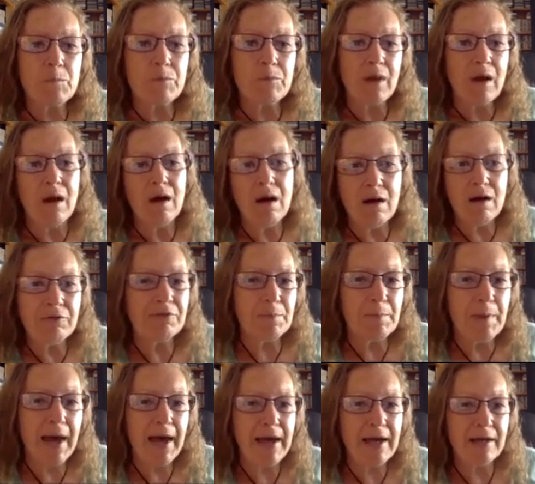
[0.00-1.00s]
half a
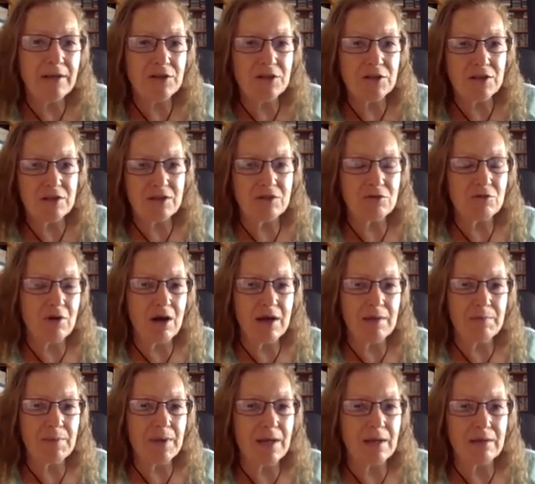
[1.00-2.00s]
page
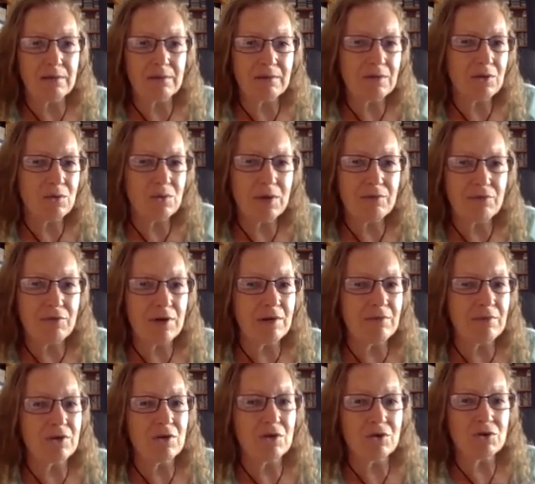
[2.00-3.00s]
describing the quivering
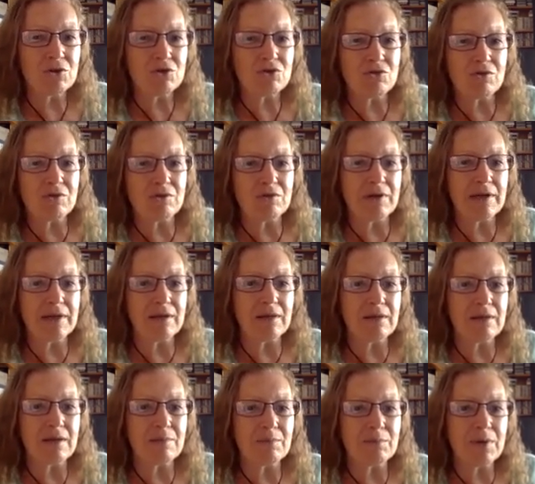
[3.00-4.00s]
of a nostril or anything.